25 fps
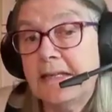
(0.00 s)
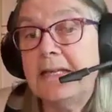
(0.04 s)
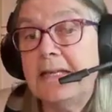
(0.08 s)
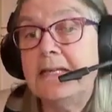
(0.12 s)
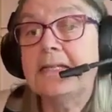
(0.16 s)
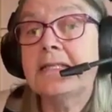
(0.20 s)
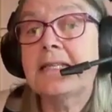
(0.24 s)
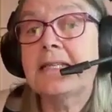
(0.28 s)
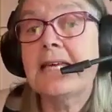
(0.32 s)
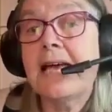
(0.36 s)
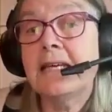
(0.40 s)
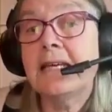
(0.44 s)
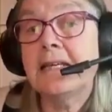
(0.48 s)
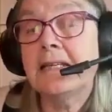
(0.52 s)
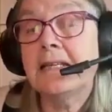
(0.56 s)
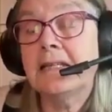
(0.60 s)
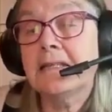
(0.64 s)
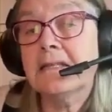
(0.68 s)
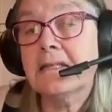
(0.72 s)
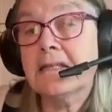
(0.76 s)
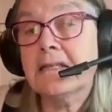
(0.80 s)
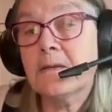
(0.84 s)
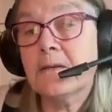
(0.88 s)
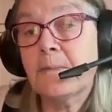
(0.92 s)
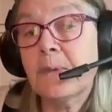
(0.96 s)

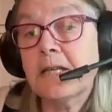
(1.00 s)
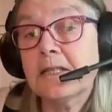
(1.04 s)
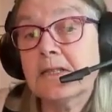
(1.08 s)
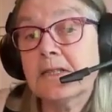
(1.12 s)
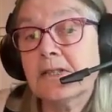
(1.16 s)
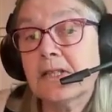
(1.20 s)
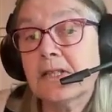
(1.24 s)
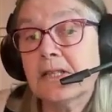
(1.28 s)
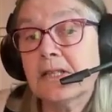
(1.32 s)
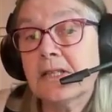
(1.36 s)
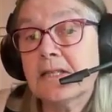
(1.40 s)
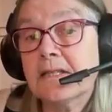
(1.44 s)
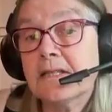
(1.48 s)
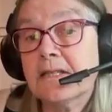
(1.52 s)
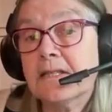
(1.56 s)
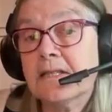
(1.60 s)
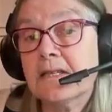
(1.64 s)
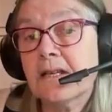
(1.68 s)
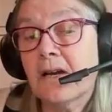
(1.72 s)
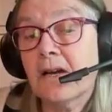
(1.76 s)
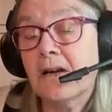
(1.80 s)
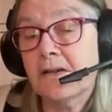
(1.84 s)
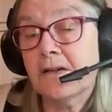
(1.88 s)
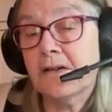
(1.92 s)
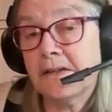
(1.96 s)
Italian
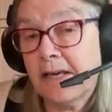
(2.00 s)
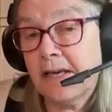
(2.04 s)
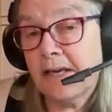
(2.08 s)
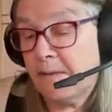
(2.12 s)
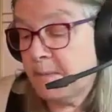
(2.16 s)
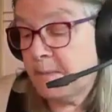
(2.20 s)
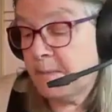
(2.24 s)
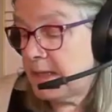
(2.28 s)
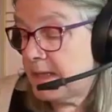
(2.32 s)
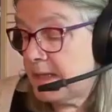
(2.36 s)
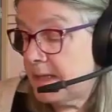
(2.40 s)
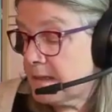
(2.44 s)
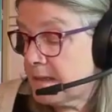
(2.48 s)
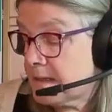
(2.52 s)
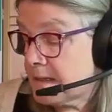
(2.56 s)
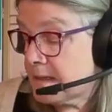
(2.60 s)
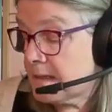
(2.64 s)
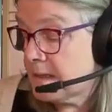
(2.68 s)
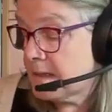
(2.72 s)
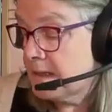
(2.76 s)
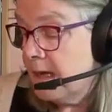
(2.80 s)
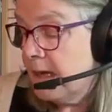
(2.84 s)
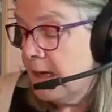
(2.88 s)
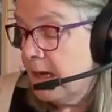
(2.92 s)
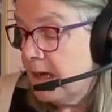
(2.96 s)
specialist on
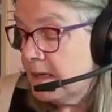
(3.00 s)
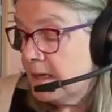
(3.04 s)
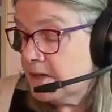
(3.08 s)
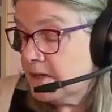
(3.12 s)
Hamas,